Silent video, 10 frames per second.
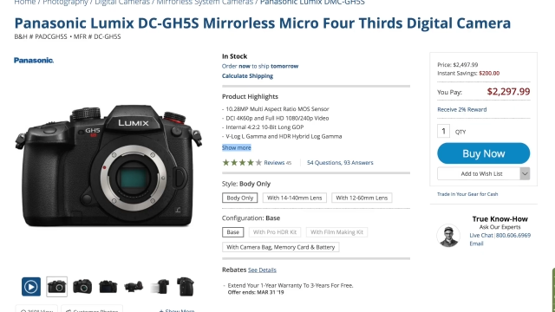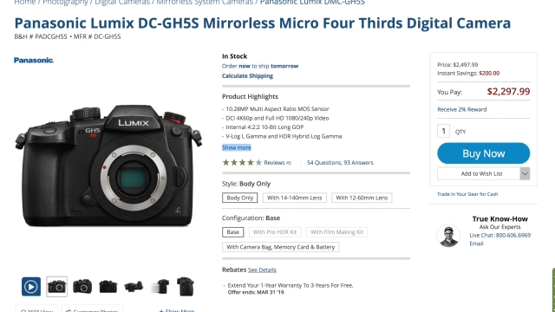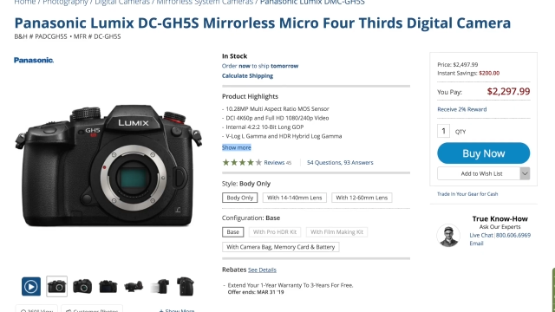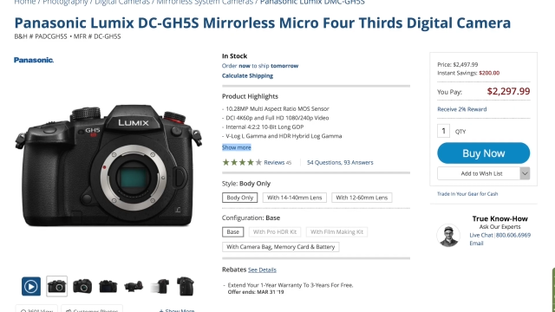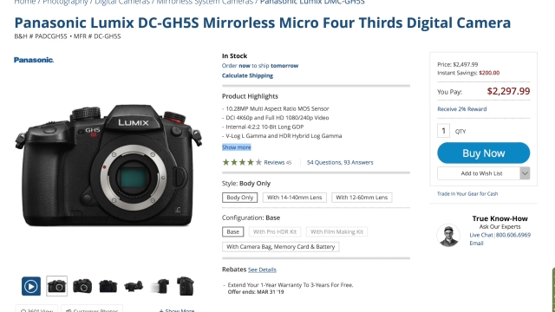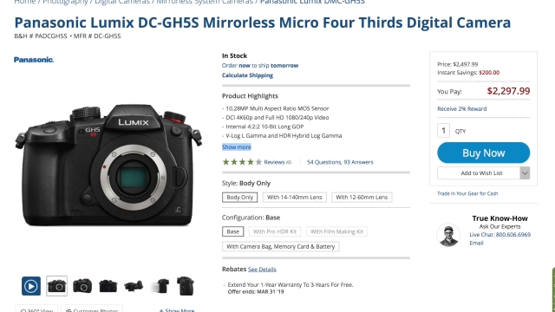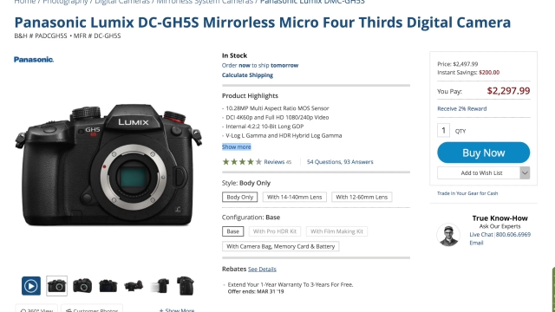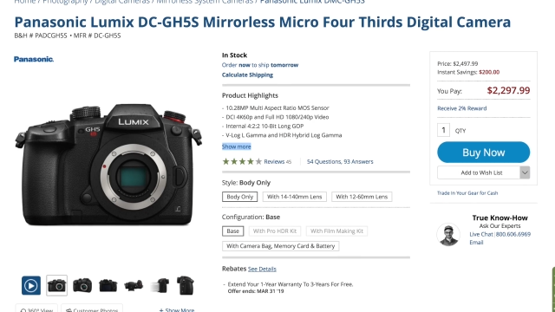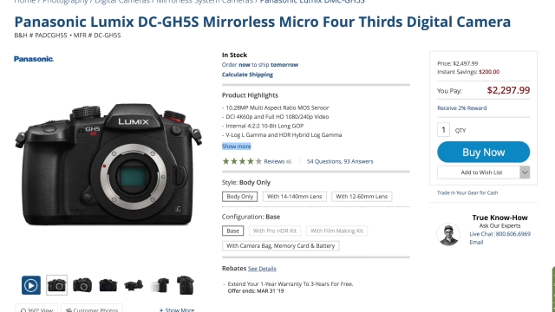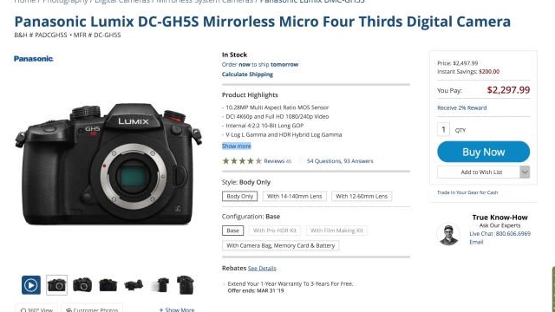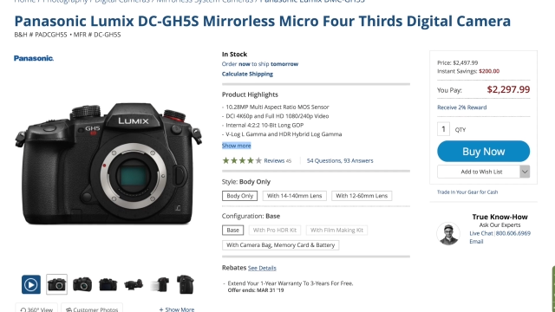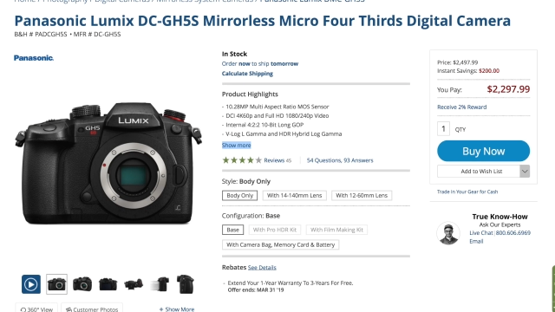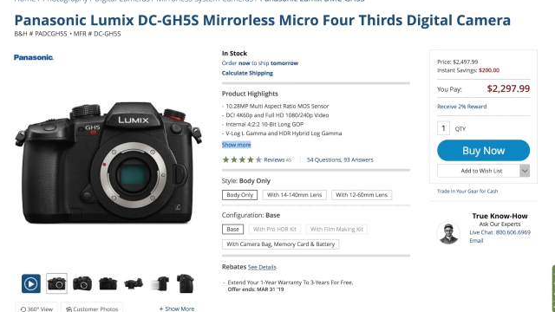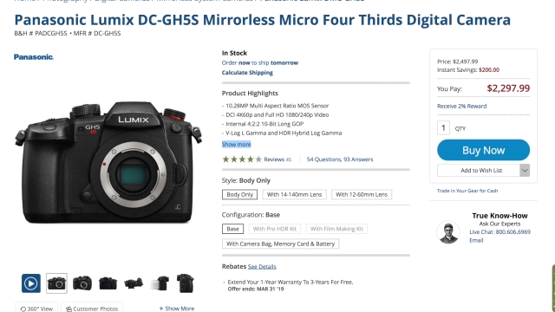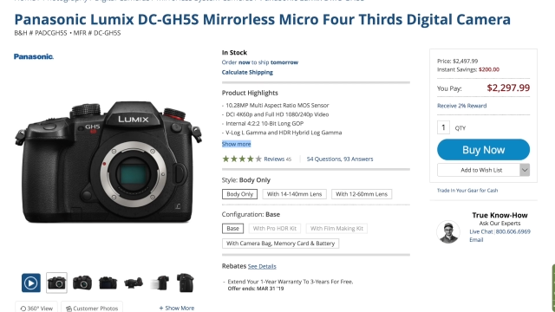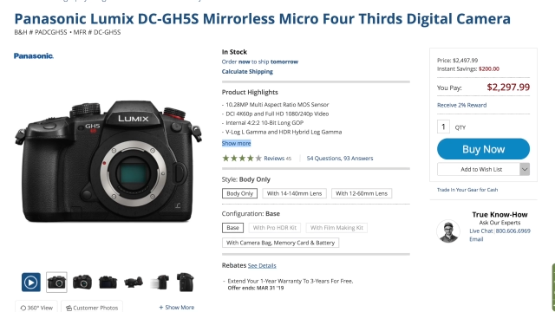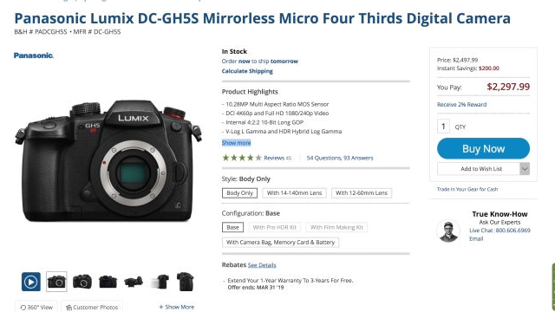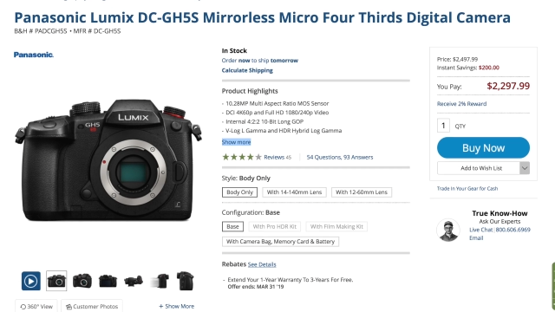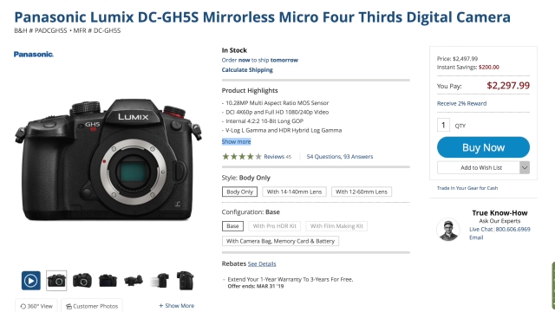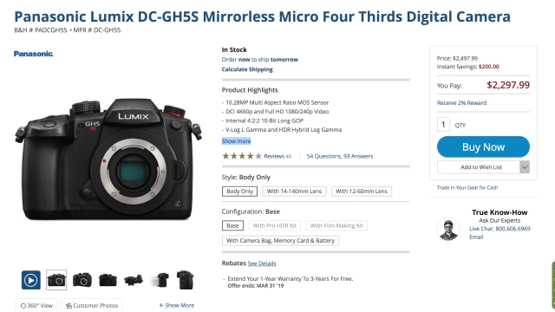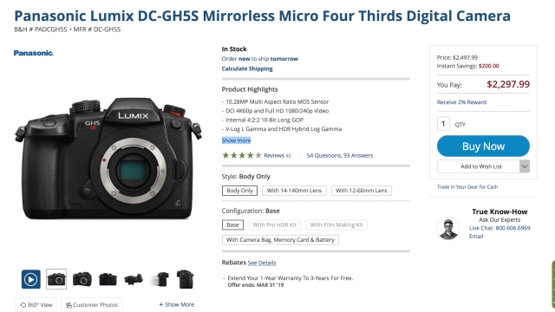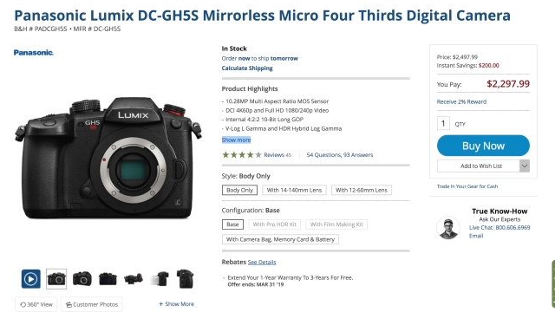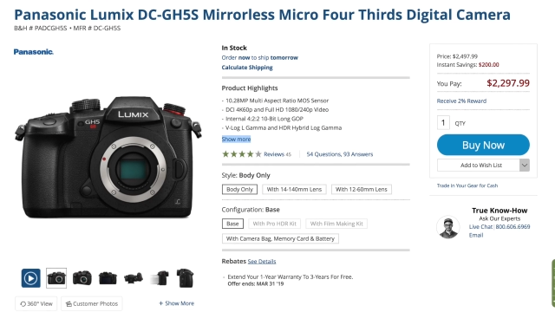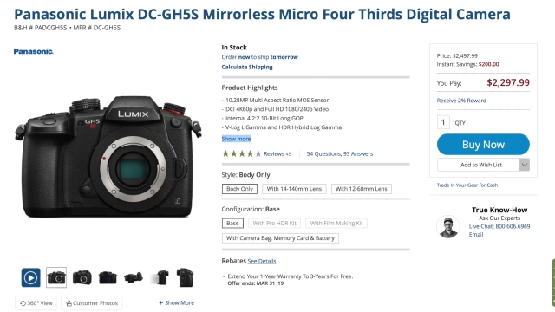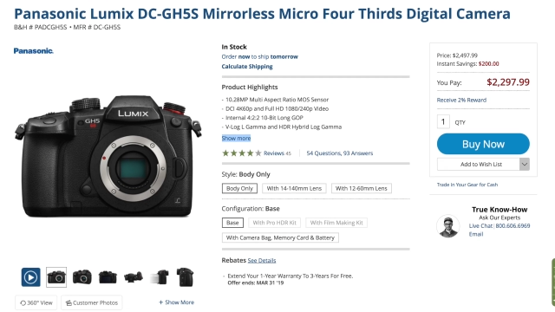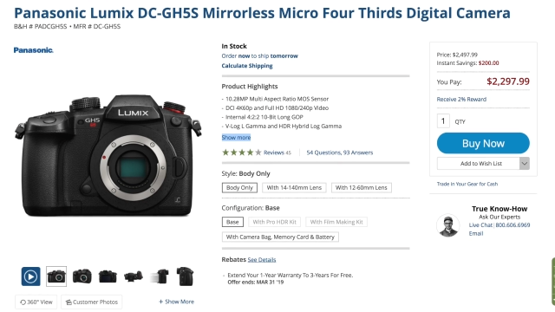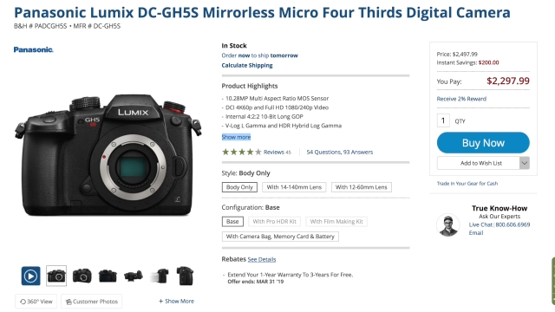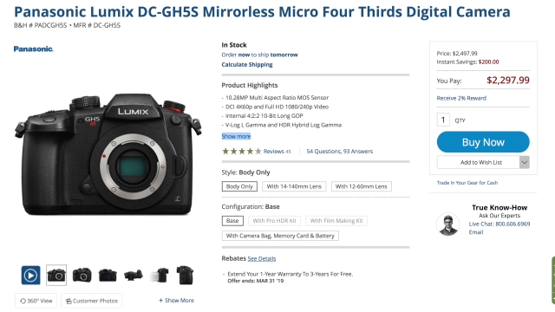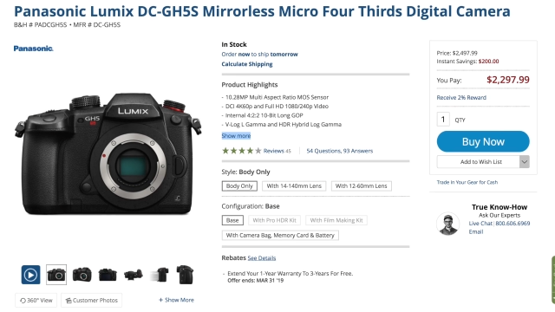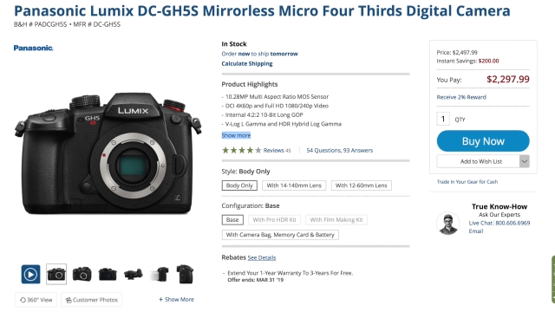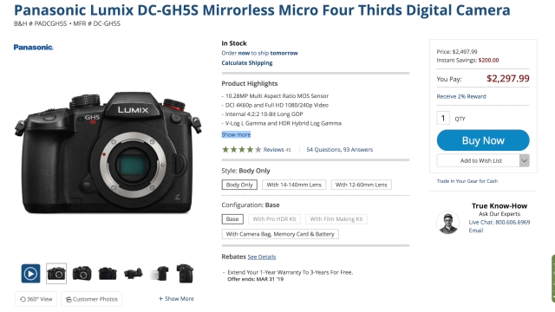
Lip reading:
[unreadable: no face in view]